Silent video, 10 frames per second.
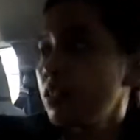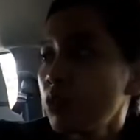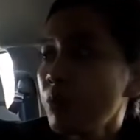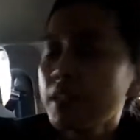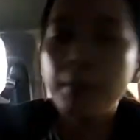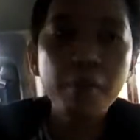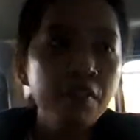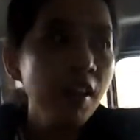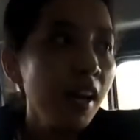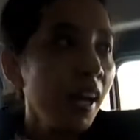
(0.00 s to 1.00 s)
So we can
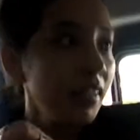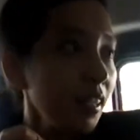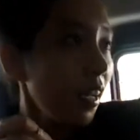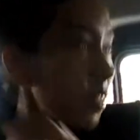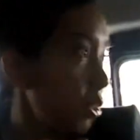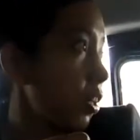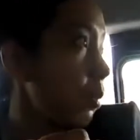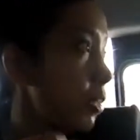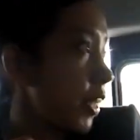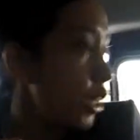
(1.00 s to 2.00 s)
prevent any unsecure
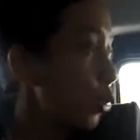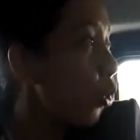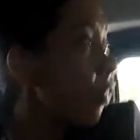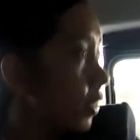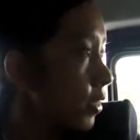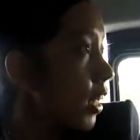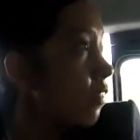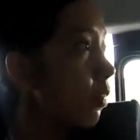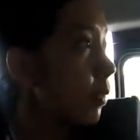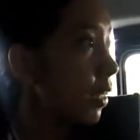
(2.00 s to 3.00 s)
communication over the
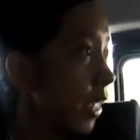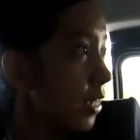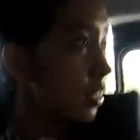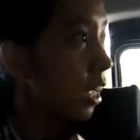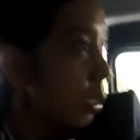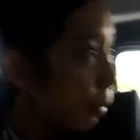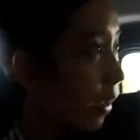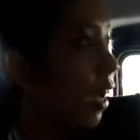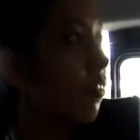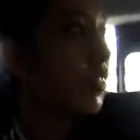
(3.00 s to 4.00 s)
11 buildings by
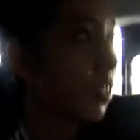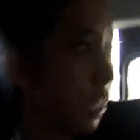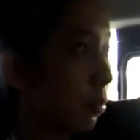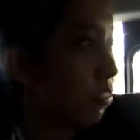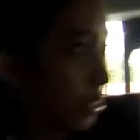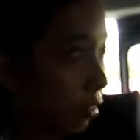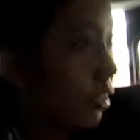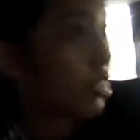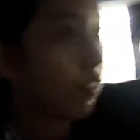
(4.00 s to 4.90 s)
having this type of security